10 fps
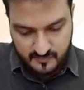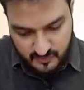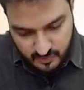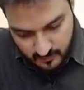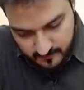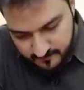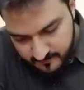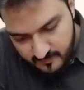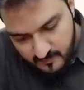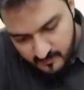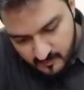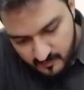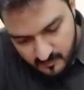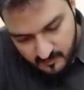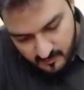So,
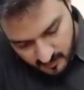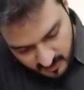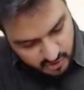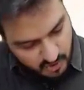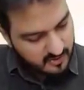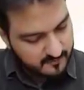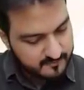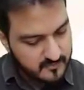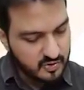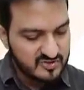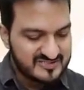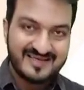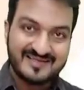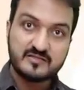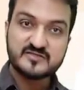in short,
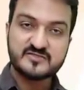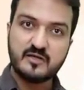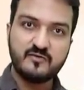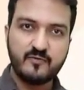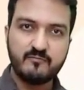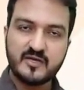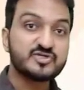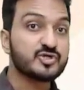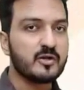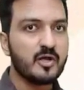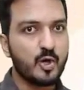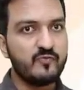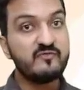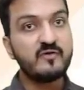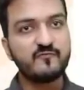using this information,
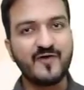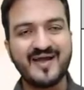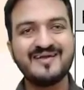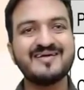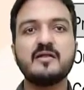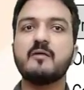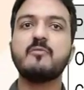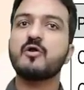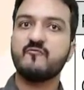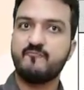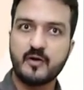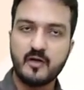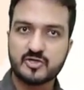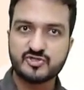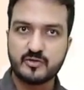we will find number of
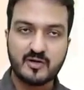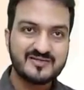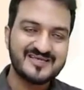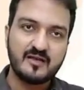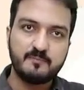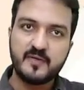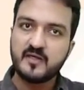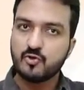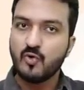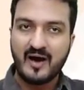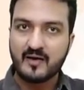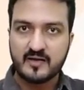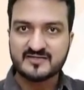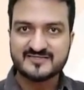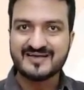production runs in
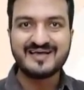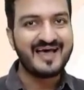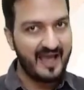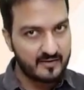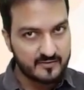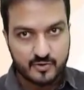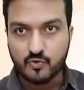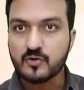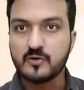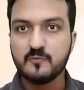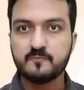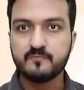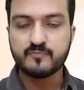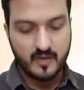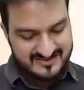PQRS and the total.
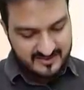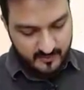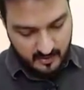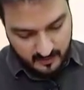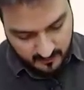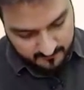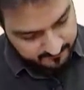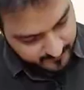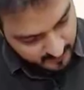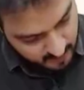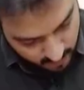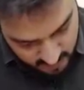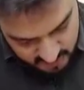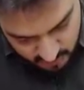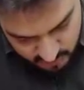Similarly, you are
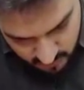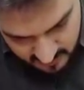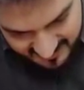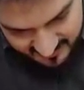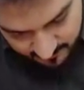also told that the